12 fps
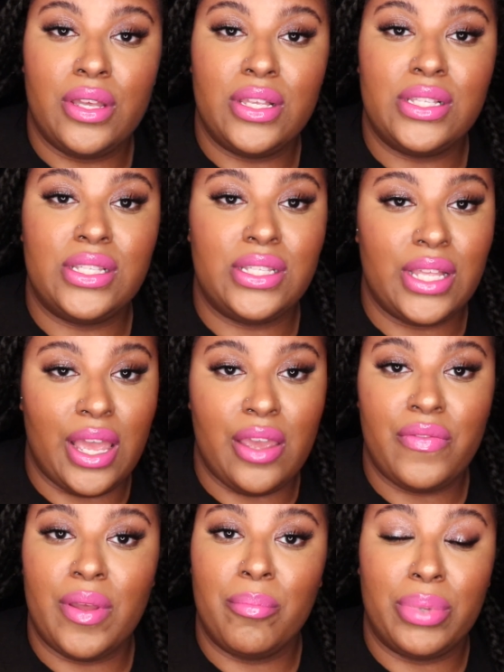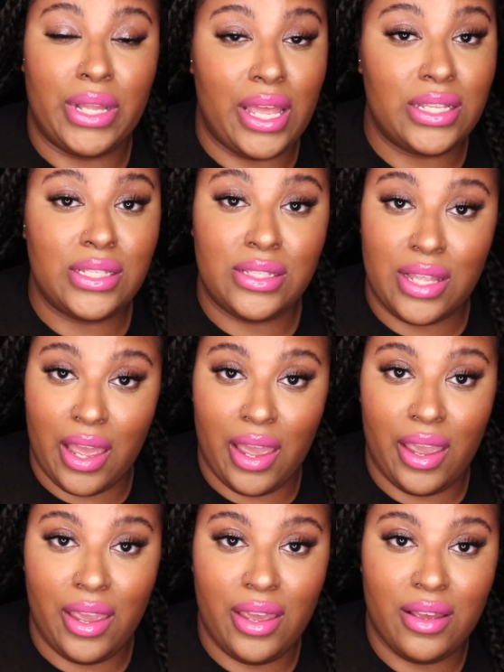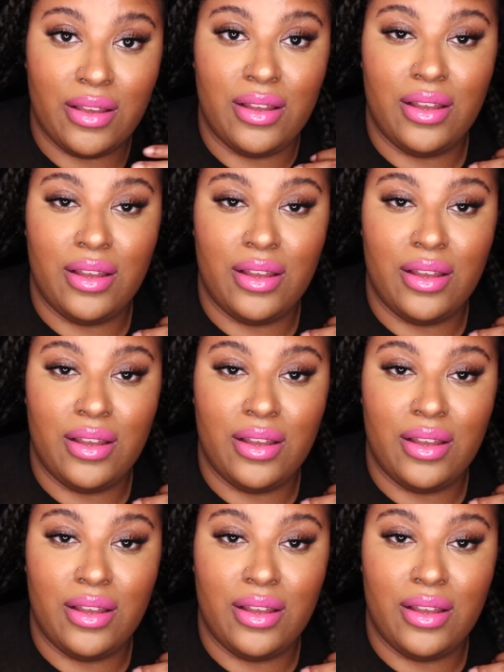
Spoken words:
safe and blessed day.